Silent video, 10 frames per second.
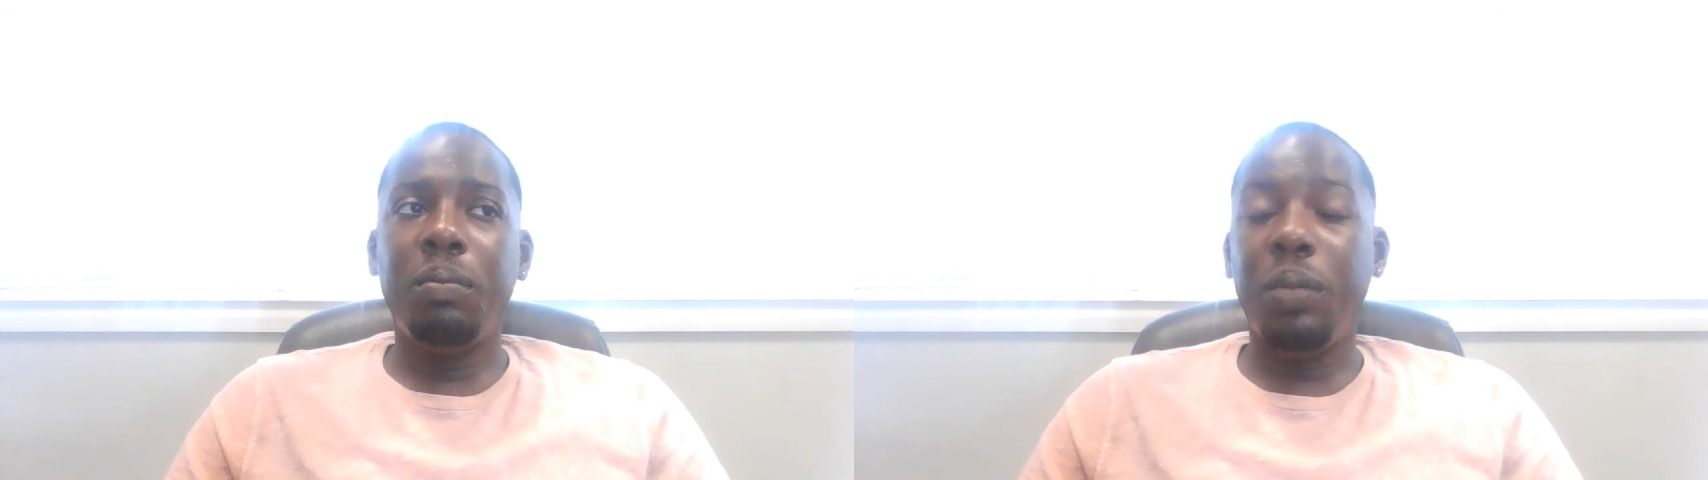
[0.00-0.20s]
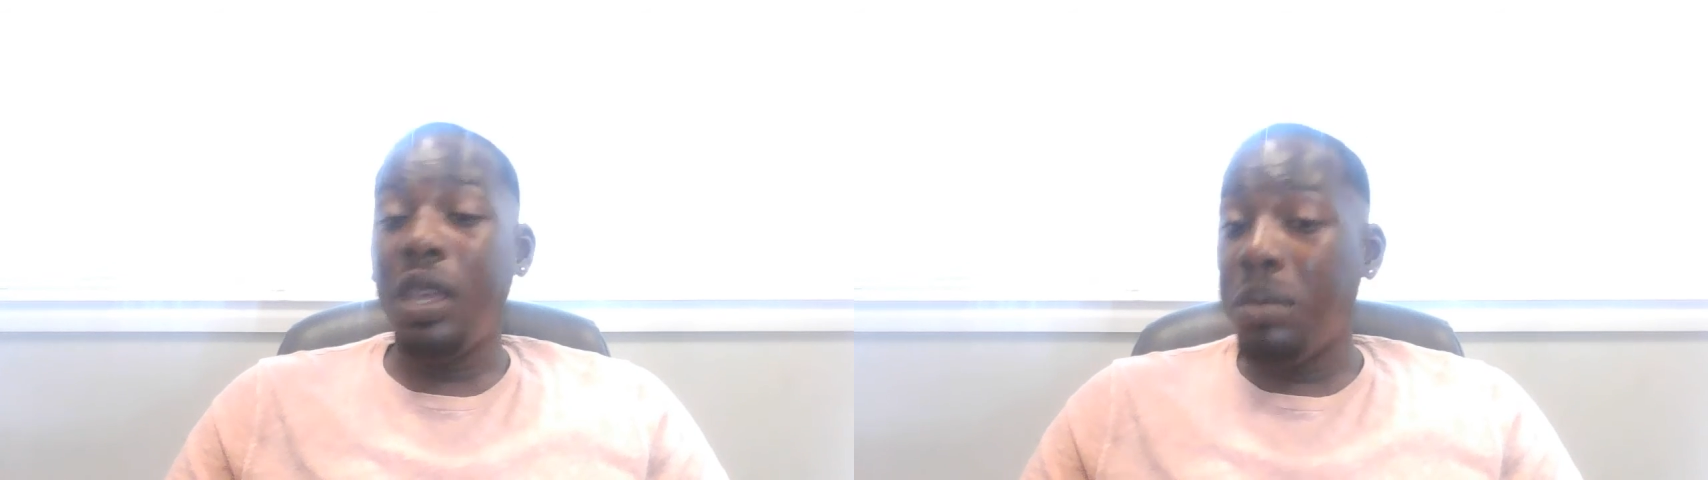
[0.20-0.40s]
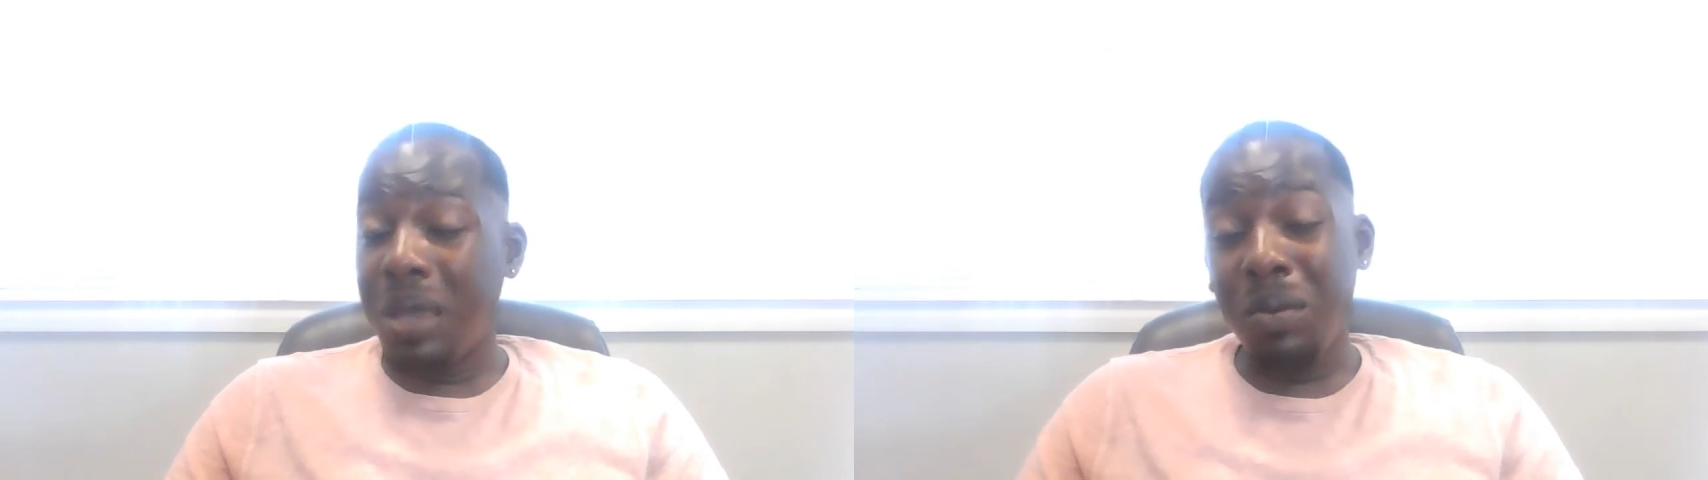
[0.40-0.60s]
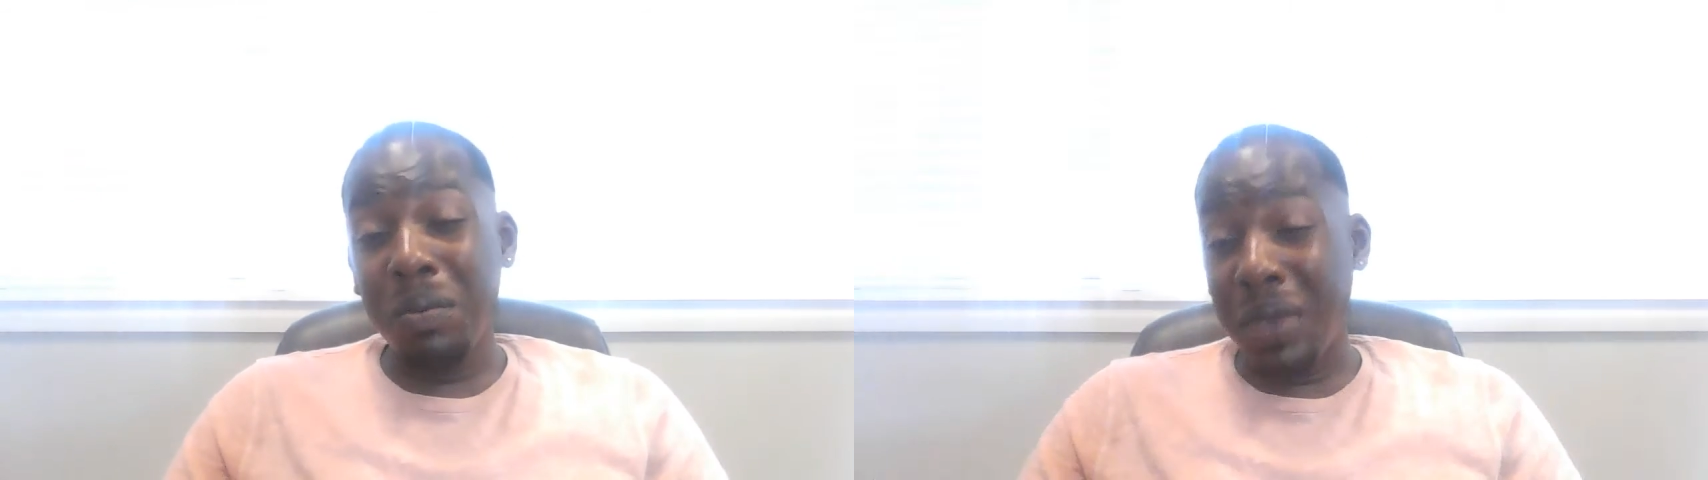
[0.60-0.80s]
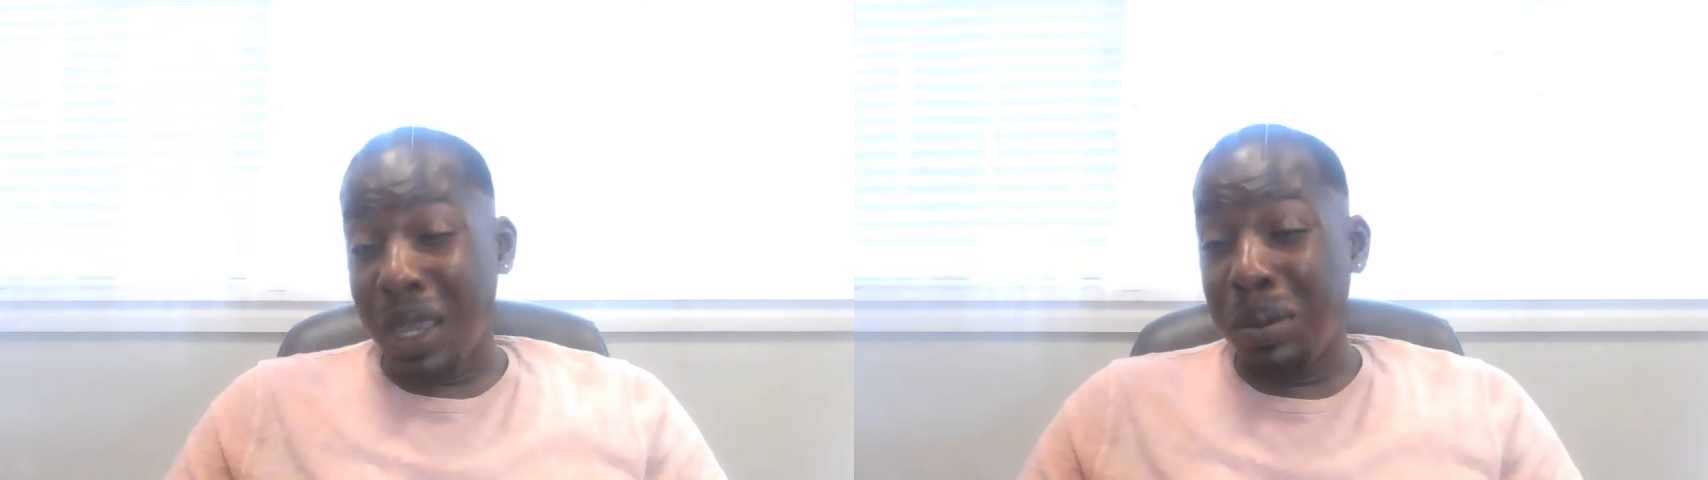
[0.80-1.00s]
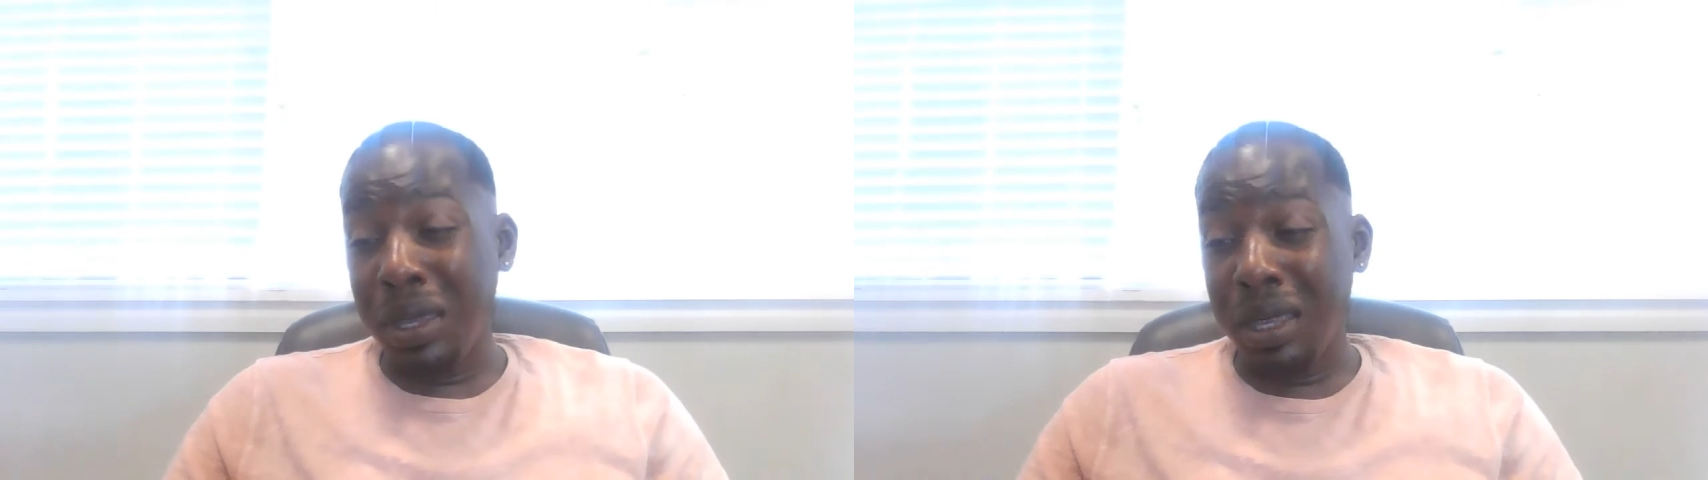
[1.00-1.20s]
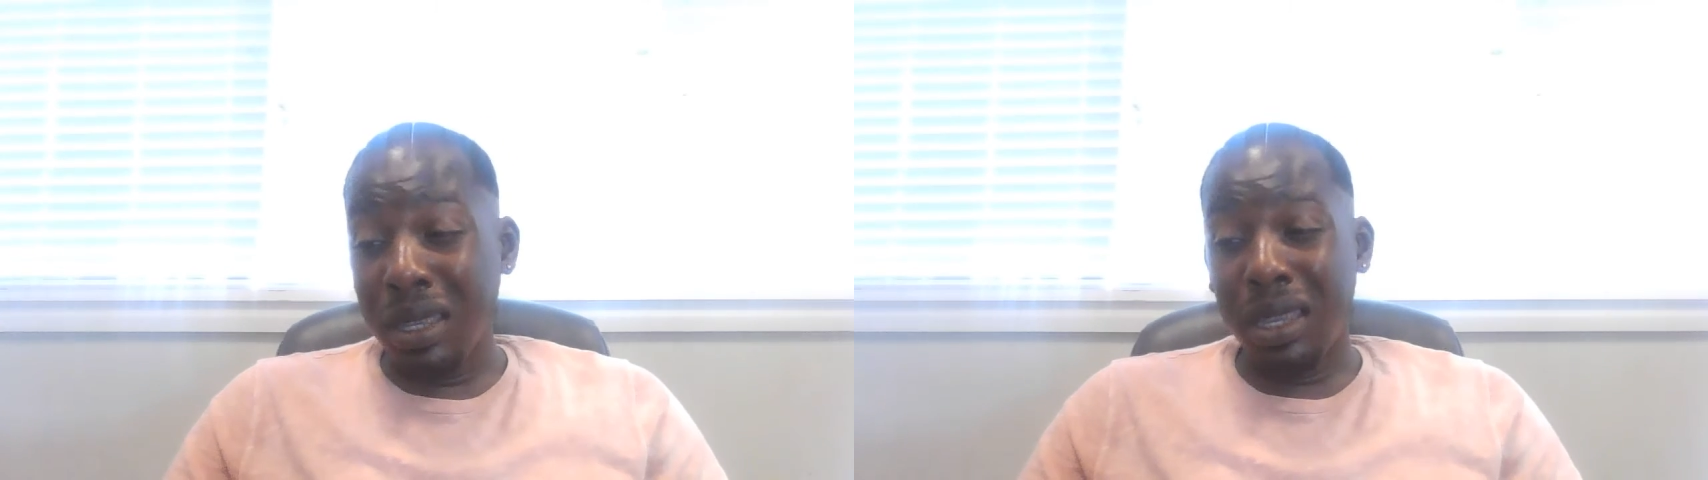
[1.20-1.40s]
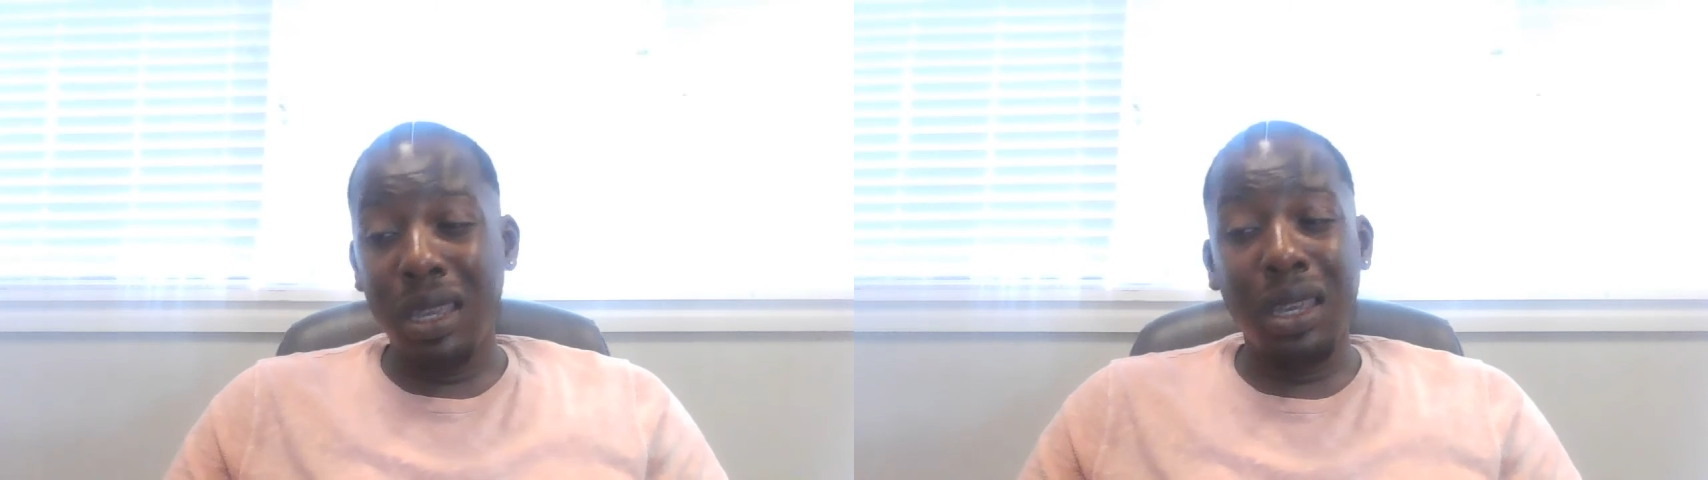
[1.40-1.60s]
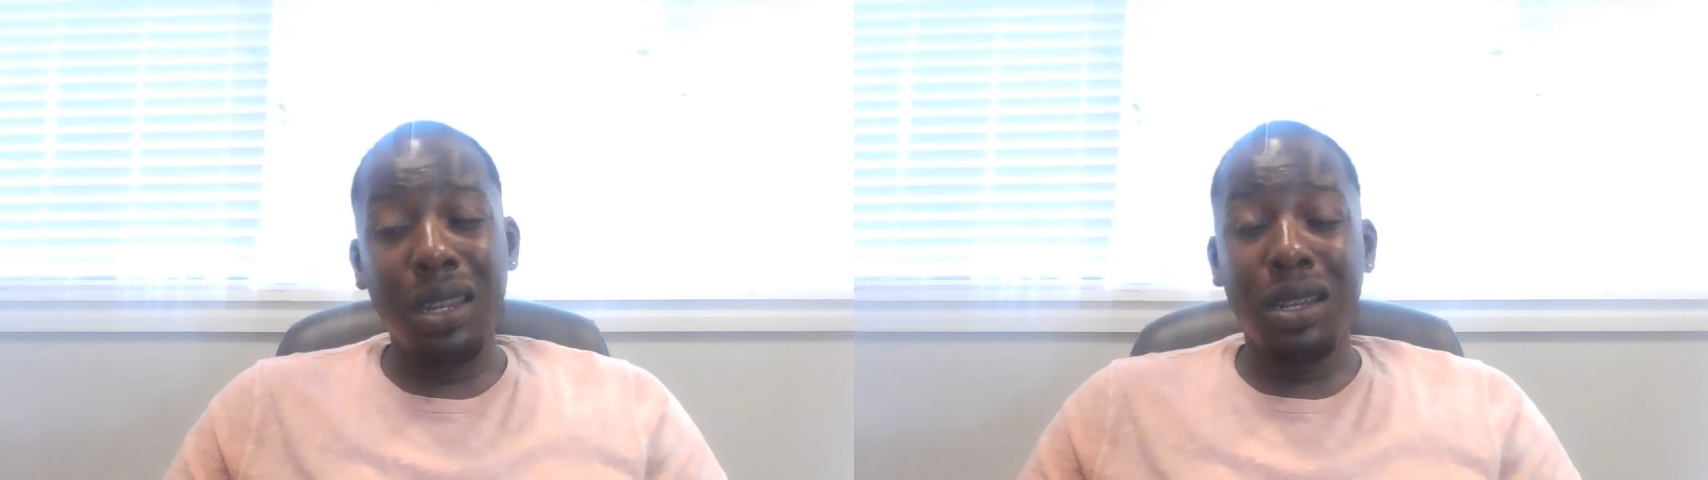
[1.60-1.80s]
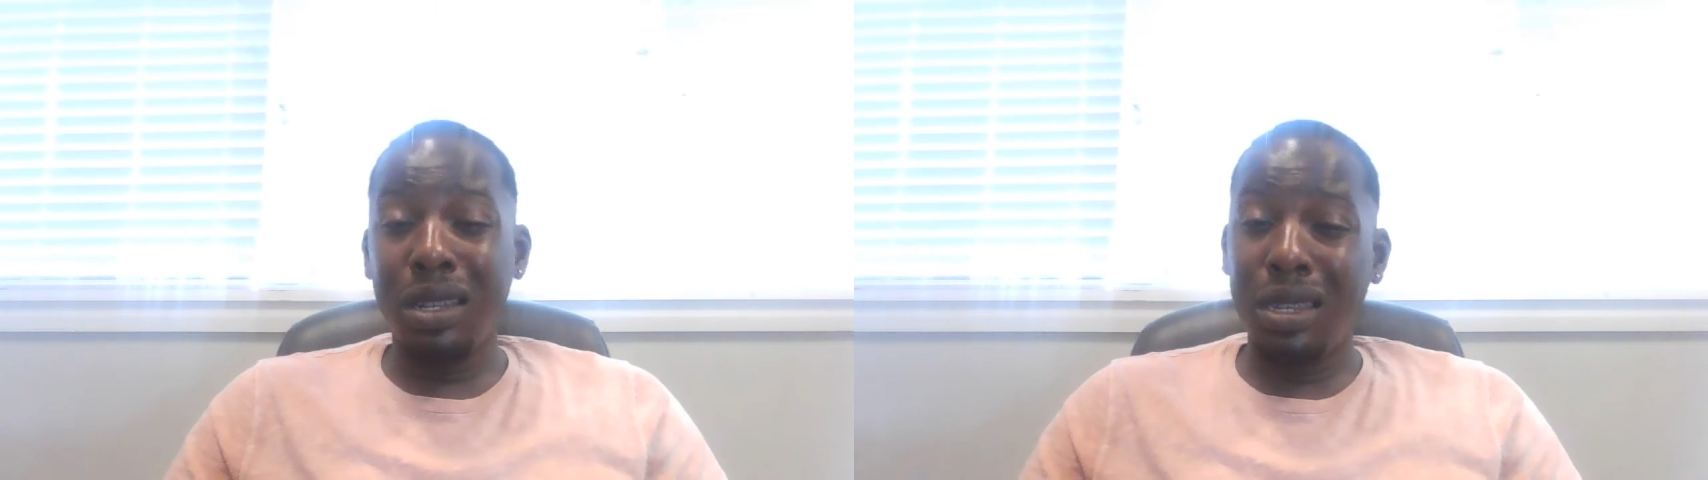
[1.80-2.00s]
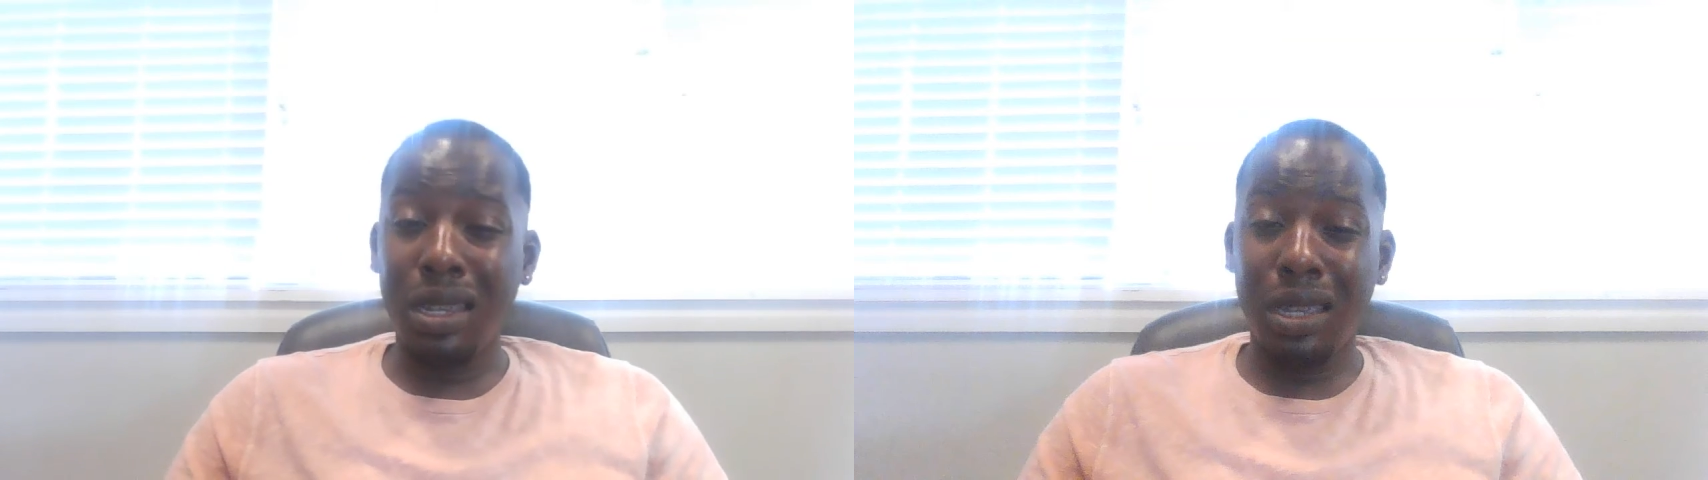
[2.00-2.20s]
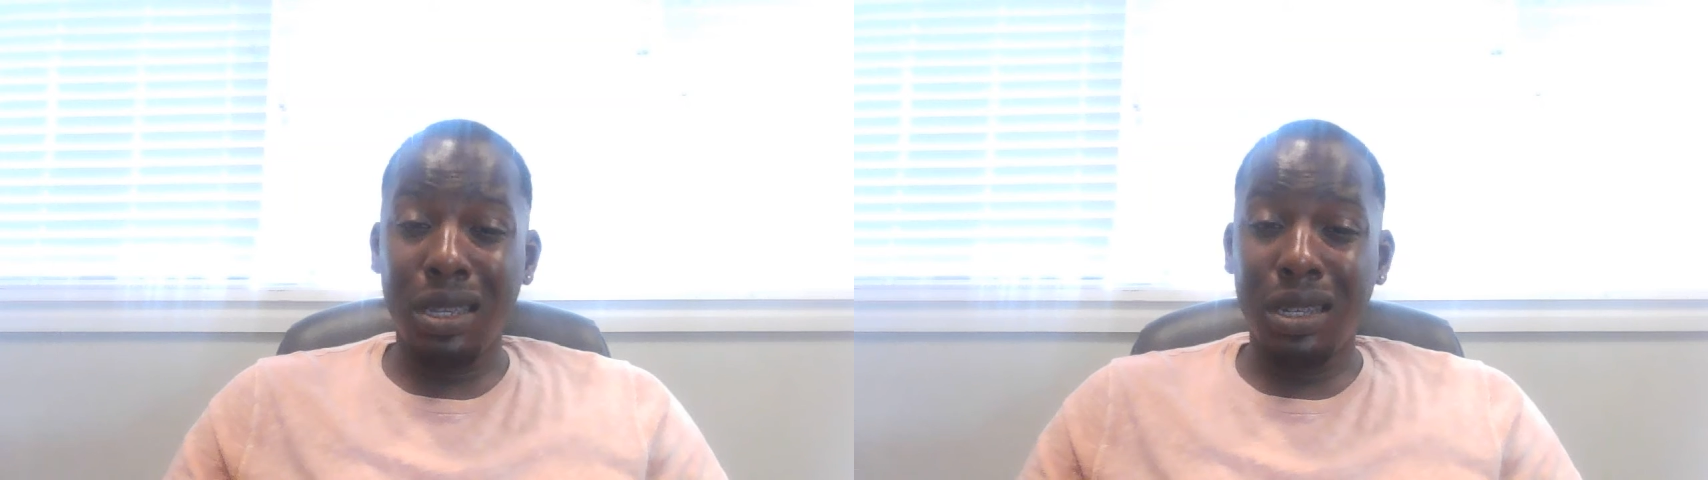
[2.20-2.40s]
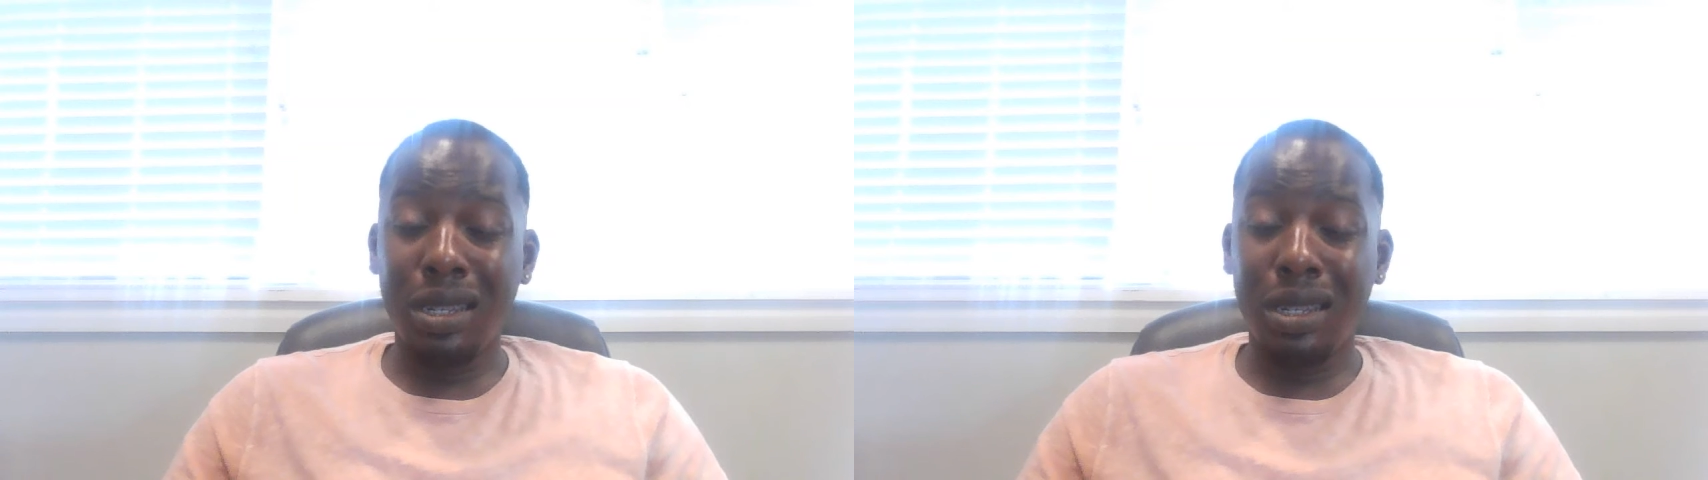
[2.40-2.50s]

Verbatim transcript: baby up and baby ain't a good thing.